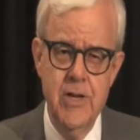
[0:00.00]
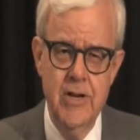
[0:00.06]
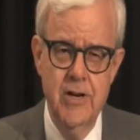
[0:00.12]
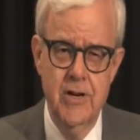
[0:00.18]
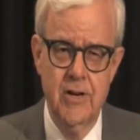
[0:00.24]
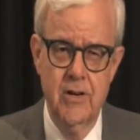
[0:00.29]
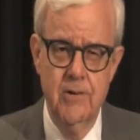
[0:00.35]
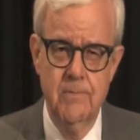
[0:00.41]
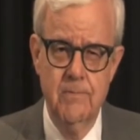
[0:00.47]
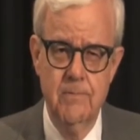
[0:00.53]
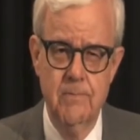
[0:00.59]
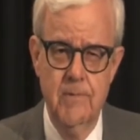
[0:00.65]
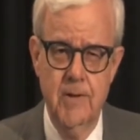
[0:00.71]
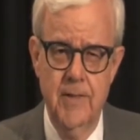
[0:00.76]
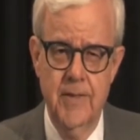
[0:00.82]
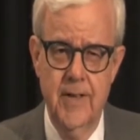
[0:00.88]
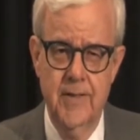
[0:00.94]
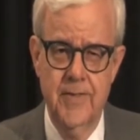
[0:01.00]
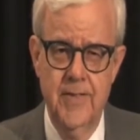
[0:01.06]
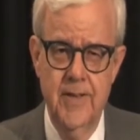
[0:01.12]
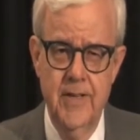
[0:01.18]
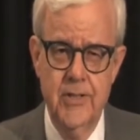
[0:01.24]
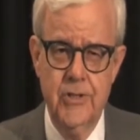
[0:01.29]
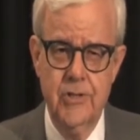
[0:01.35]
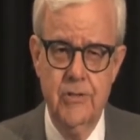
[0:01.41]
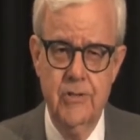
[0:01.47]
year that
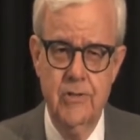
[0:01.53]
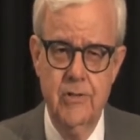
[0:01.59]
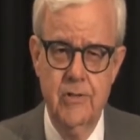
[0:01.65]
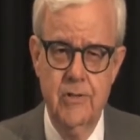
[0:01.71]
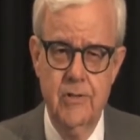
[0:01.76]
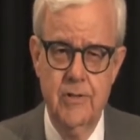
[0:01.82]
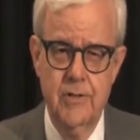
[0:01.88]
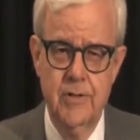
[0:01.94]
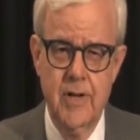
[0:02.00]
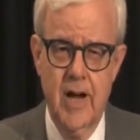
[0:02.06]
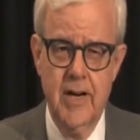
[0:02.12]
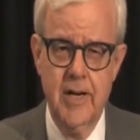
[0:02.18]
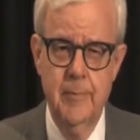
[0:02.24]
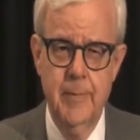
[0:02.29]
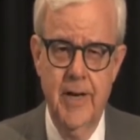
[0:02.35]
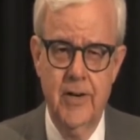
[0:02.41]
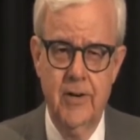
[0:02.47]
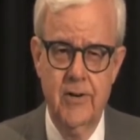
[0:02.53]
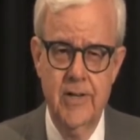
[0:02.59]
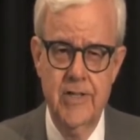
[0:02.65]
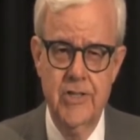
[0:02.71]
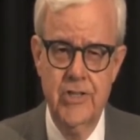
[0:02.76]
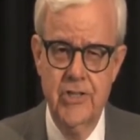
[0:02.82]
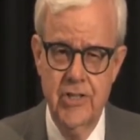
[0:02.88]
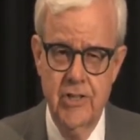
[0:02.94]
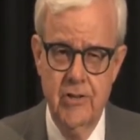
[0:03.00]
this
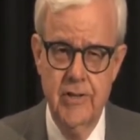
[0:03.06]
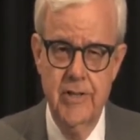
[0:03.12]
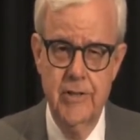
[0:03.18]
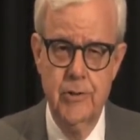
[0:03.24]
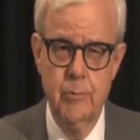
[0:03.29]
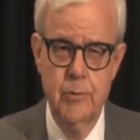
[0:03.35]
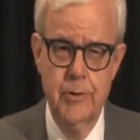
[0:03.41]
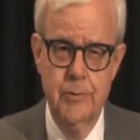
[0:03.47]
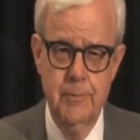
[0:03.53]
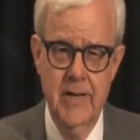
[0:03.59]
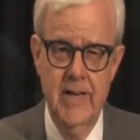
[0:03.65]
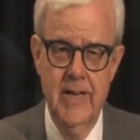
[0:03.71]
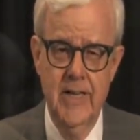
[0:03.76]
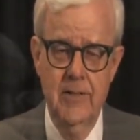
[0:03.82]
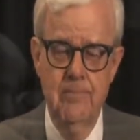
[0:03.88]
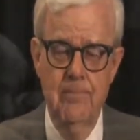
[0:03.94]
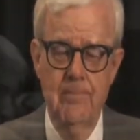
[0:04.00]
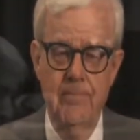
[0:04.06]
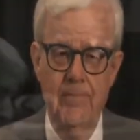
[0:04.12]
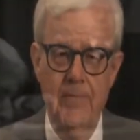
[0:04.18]
documentary series was made,